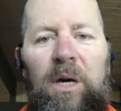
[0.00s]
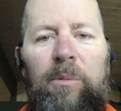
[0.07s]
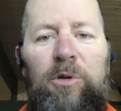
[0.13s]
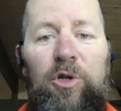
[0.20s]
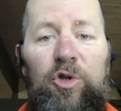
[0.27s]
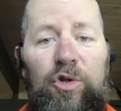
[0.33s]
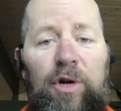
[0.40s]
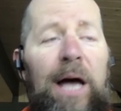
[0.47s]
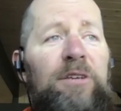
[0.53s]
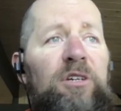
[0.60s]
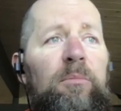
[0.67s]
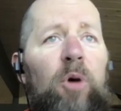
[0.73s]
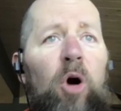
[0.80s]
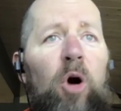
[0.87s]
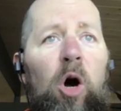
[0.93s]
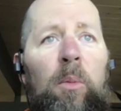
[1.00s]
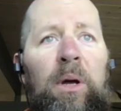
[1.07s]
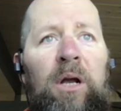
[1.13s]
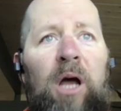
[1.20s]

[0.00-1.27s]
was a tragic moment.